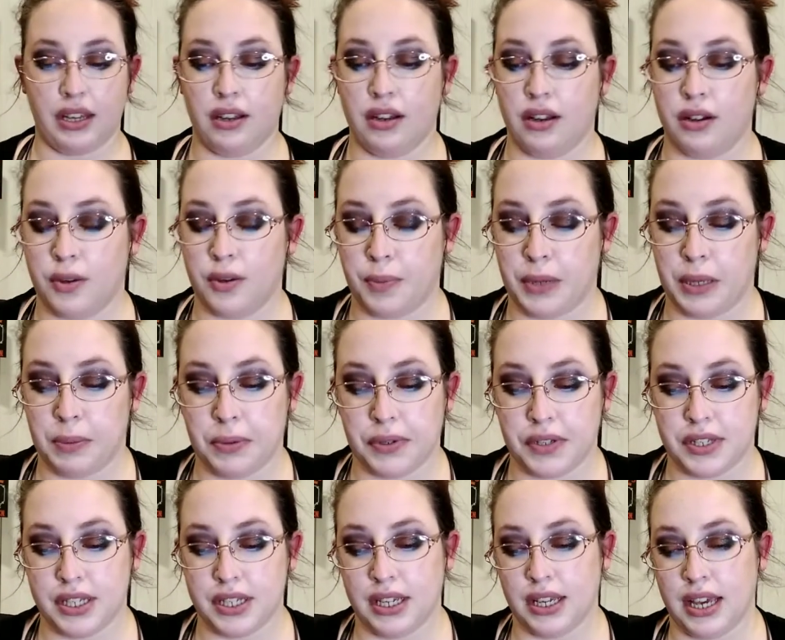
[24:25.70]
you know,
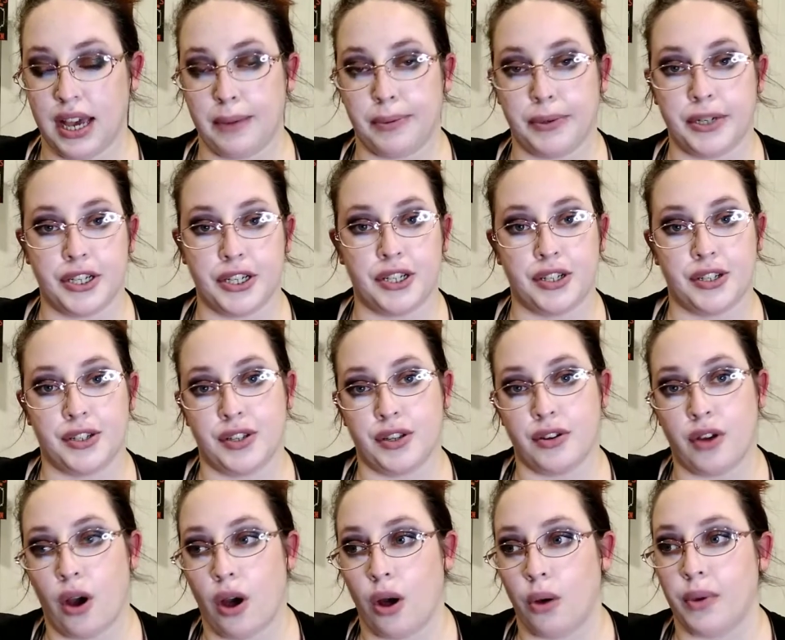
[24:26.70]
people seeing apparitions
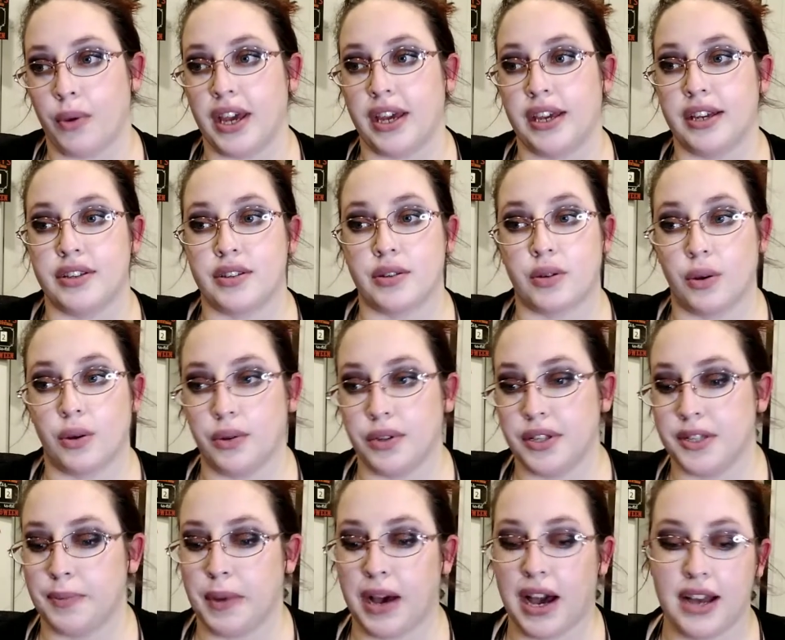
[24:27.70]
in hallways,
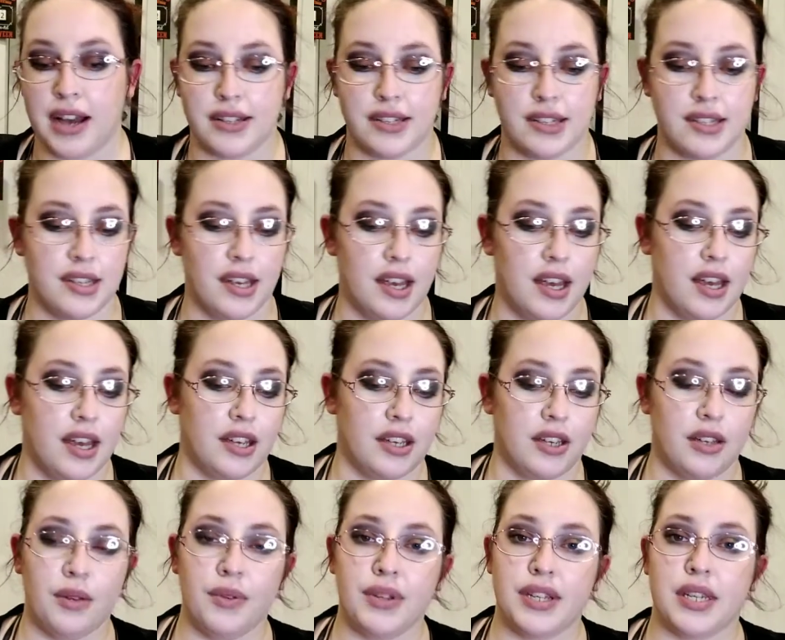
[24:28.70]
cold spots,
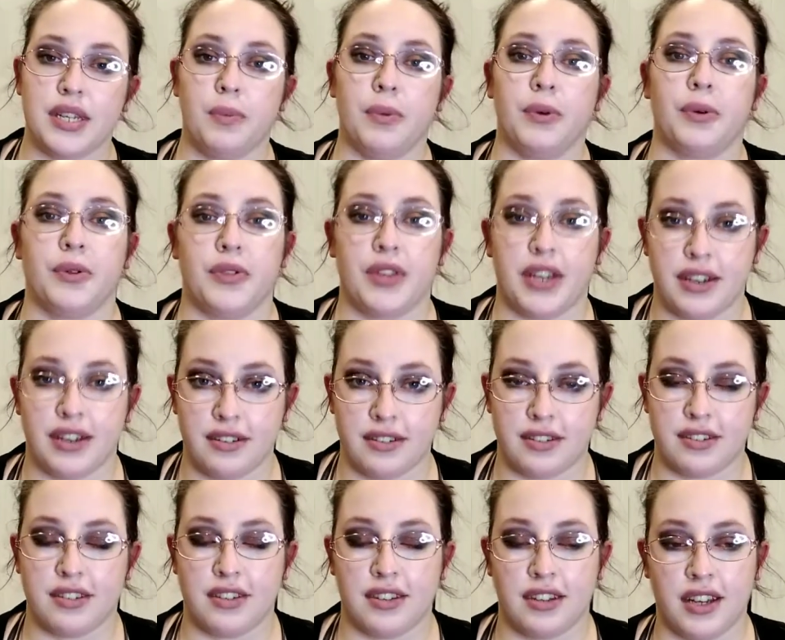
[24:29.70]
you know, the typical
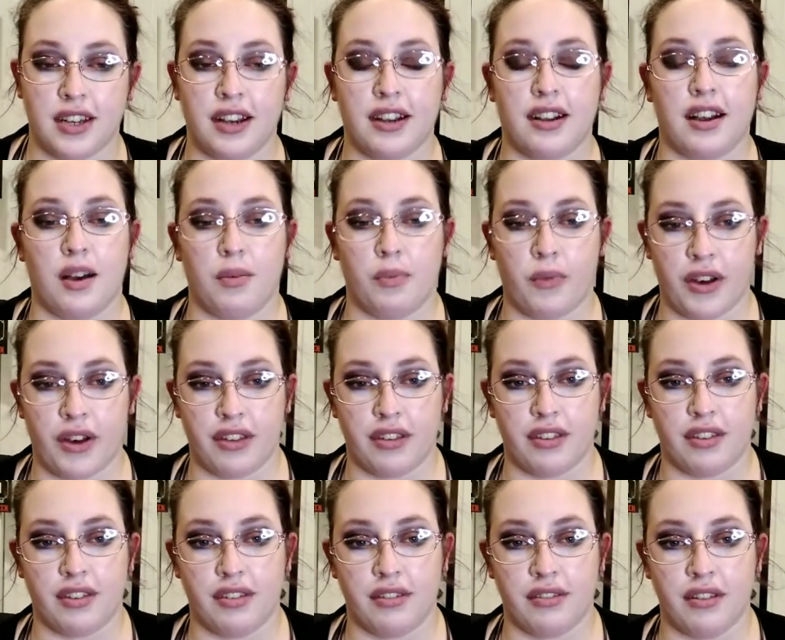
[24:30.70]
things that come
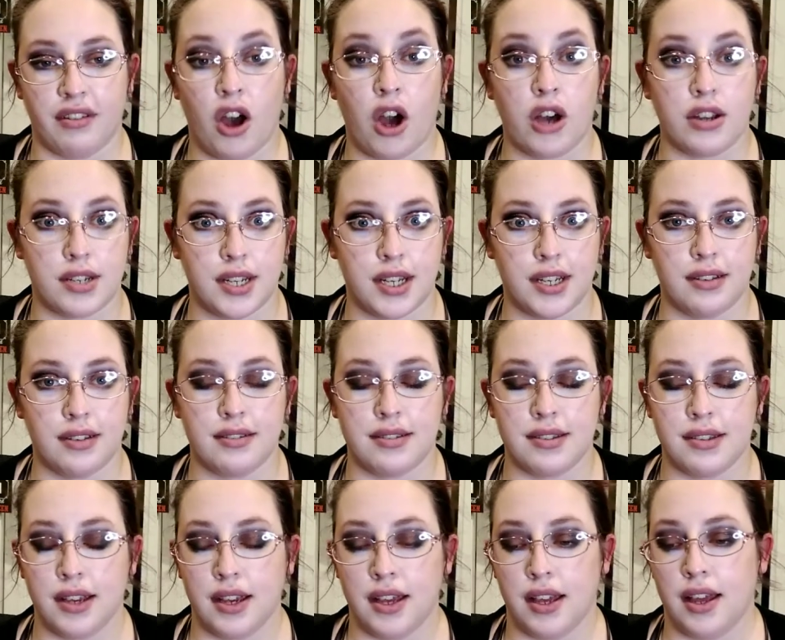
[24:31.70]
with
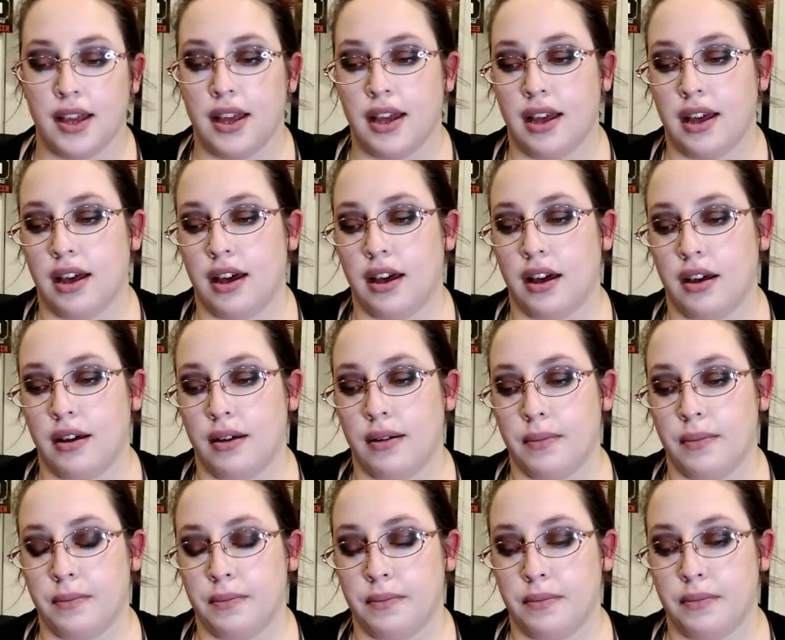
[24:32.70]
hauntings.
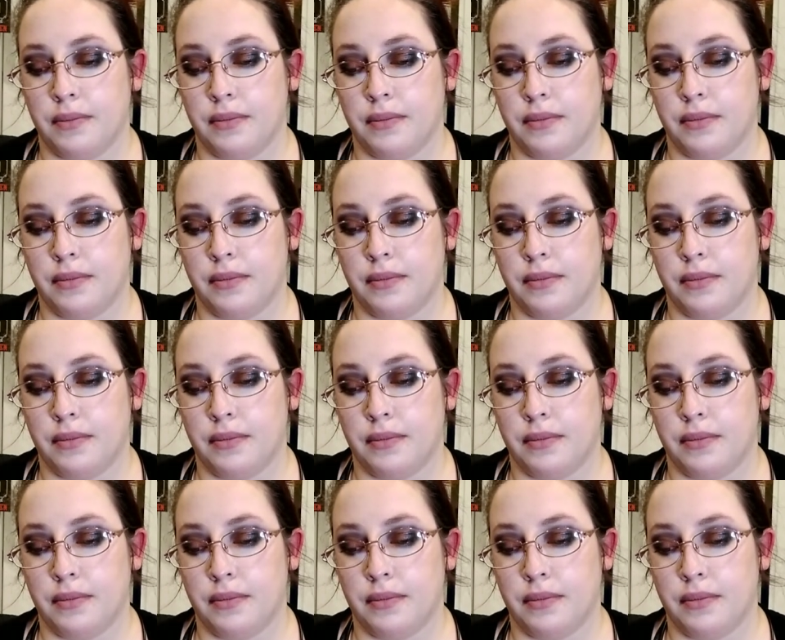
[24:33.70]
Um,